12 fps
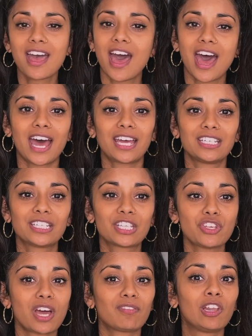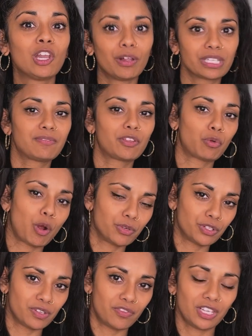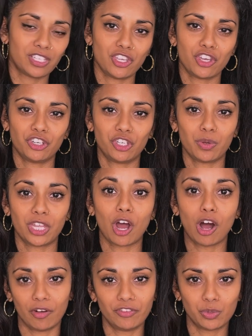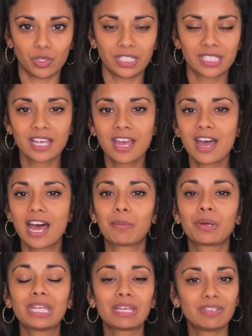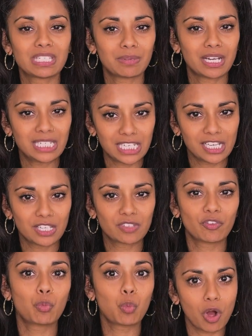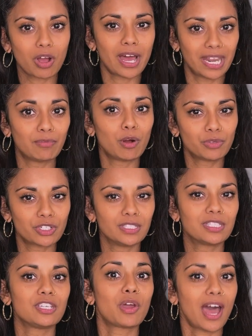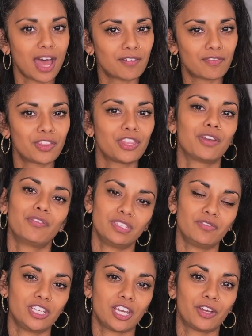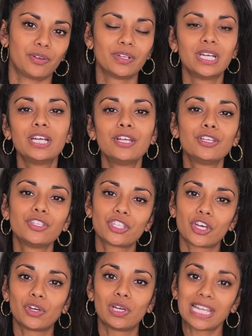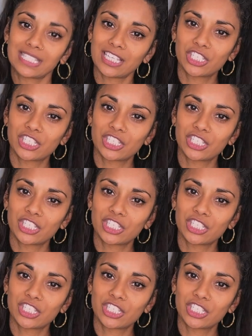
And so you have lots of other options and things that you can do with it afterwards. I'm going to give you some ideas for what kind of options you have at the end of this video. So let's get